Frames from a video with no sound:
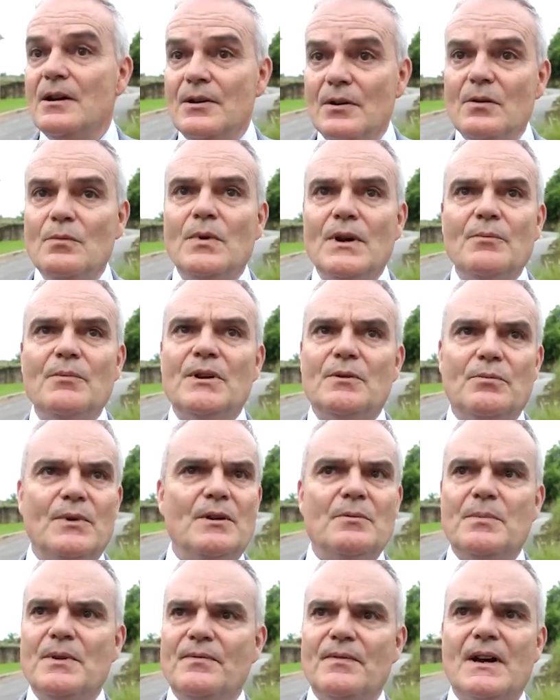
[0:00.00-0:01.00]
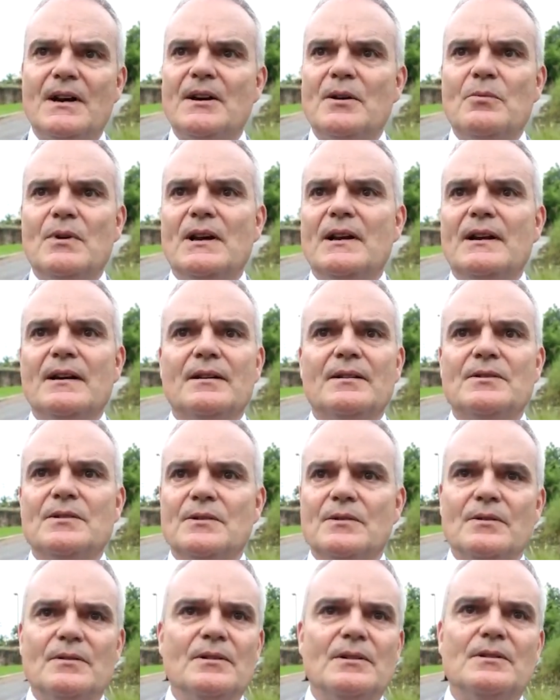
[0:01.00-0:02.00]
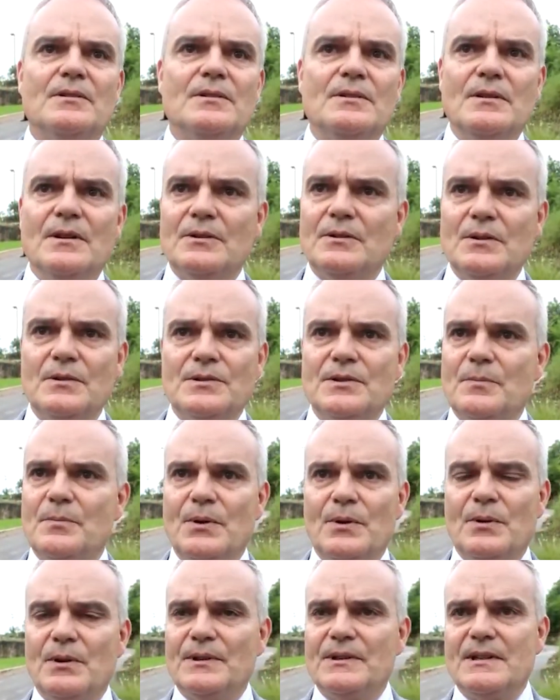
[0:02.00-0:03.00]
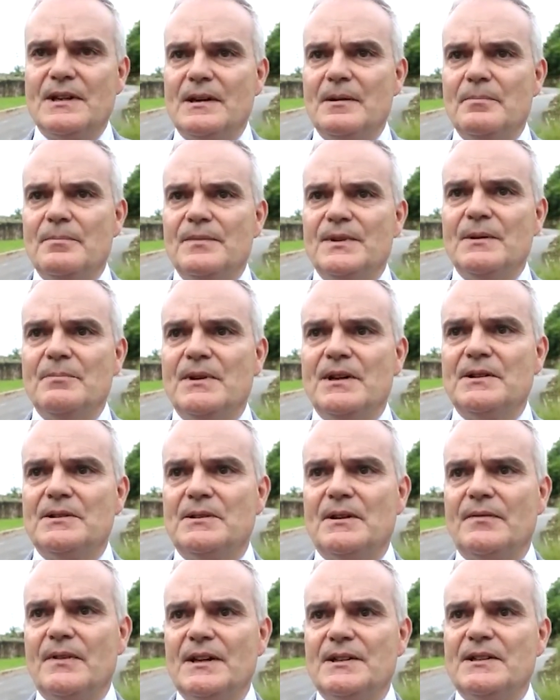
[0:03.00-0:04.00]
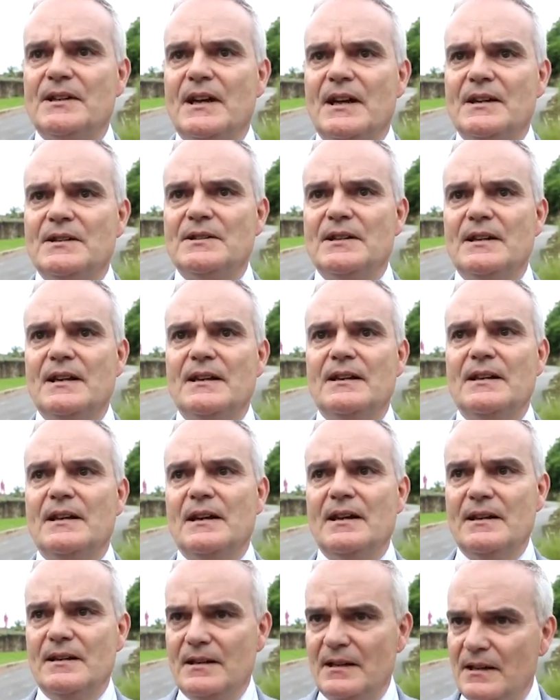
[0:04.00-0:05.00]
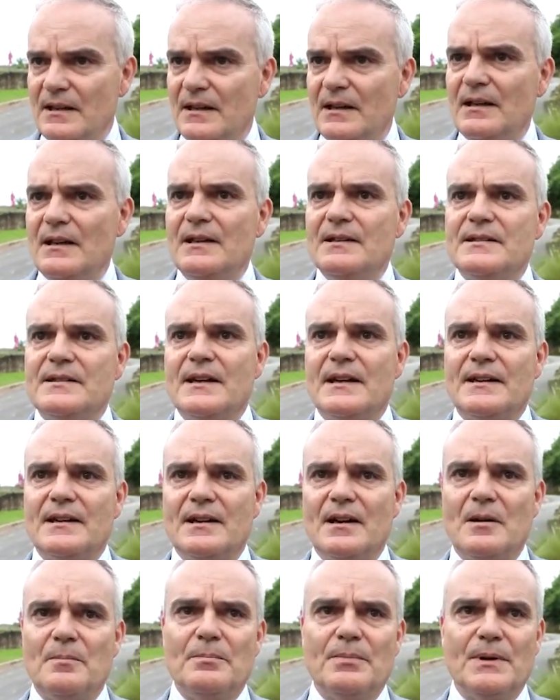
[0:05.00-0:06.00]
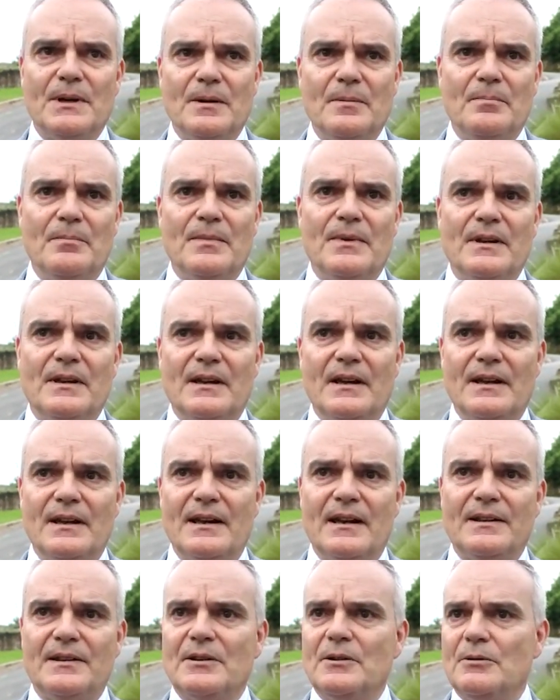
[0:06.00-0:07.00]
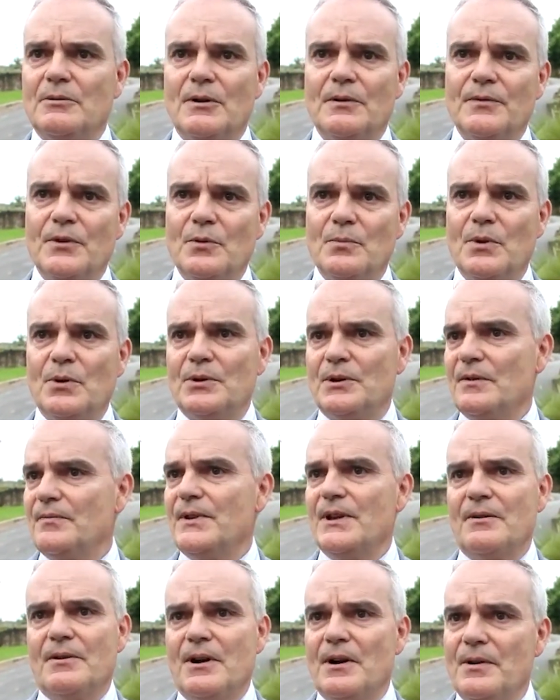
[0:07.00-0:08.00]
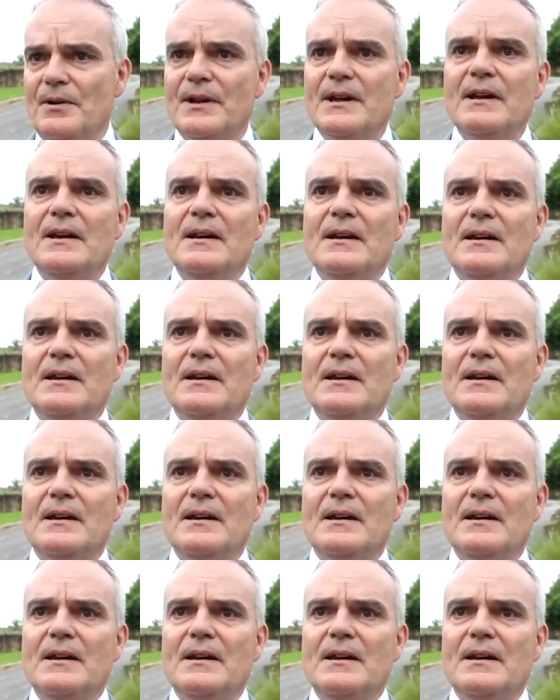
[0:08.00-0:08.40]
We would be very willing to support the Ministry of Education in setting up an ethical review board of their own.